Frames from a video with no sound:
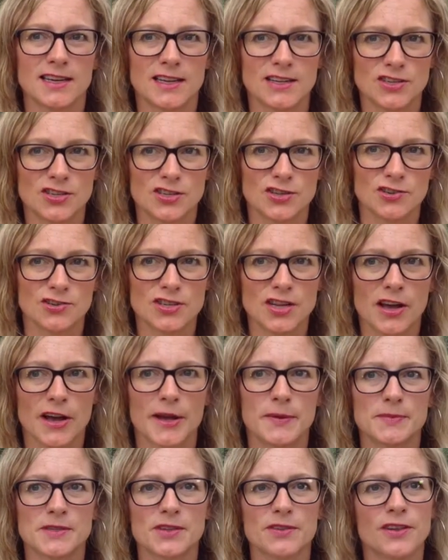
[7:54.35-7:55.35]
into your
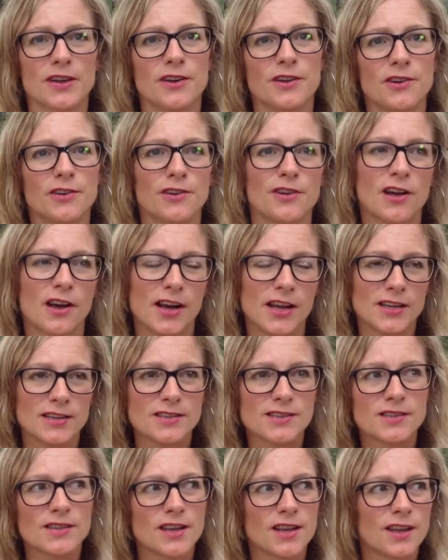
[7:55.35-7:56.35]
time so that you're
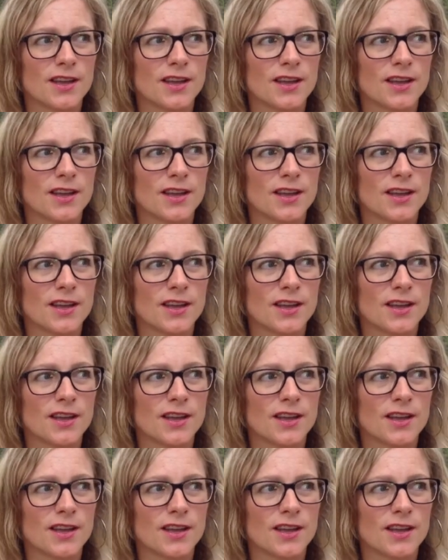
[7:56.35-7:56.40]
not